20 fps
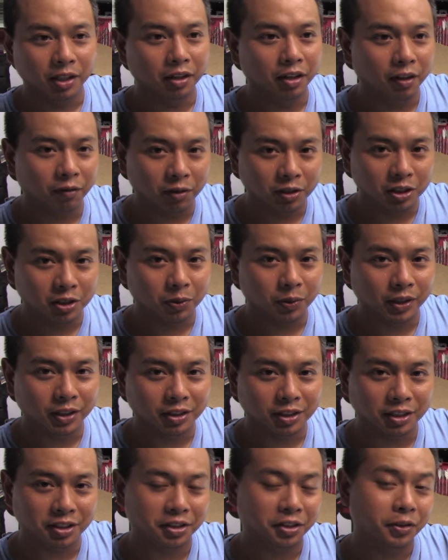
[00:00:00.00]
difference between
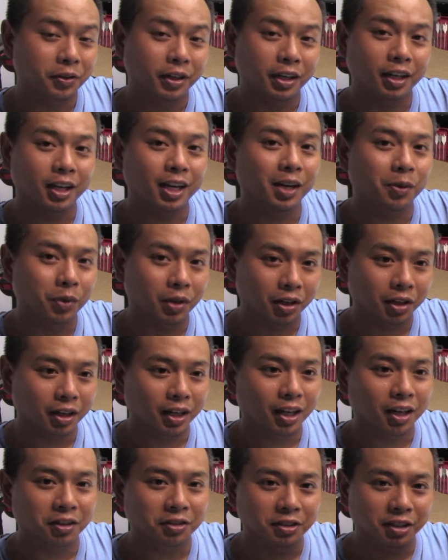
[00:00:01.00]
$6,300 and
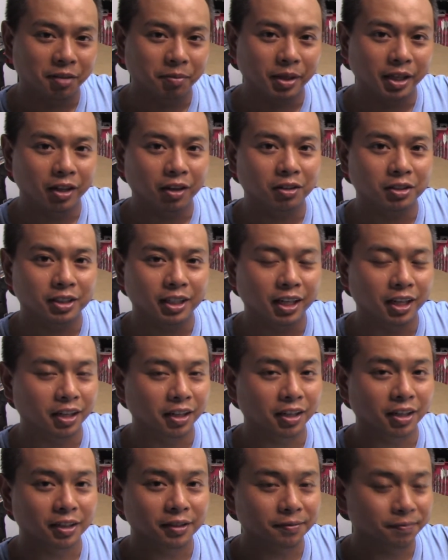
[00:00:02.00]
$9,100 and be all said and
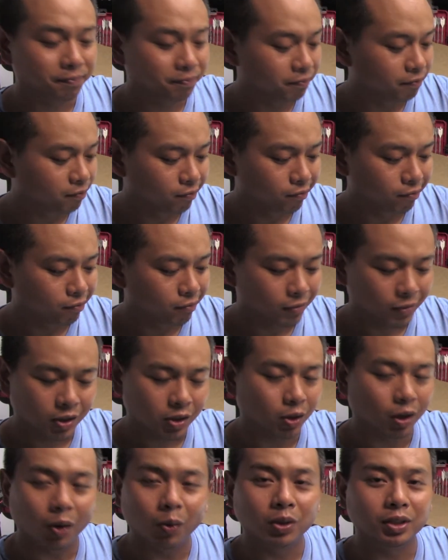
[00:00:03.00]
done.
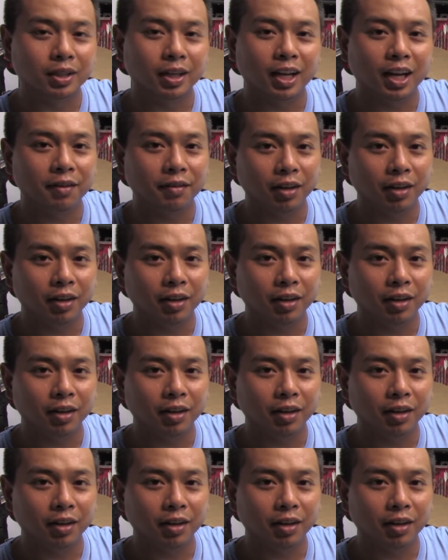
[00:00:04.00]
So I wasn't having